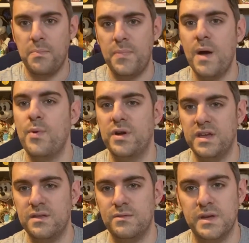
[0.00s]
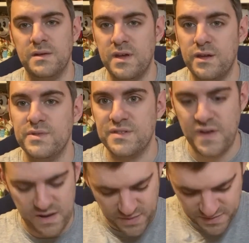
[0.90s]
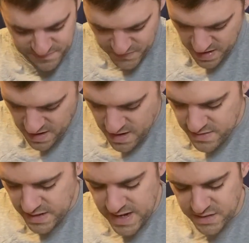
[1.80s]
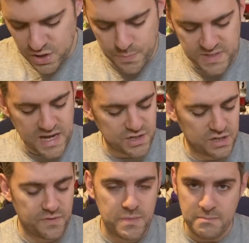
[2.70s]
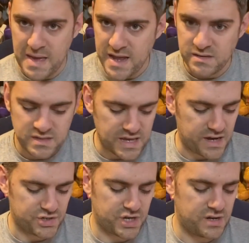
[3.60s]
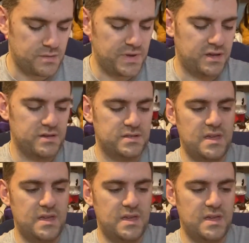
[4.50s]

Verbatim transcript: But I bought it either way, and it was a fiver. The next top is actually from the men's section, because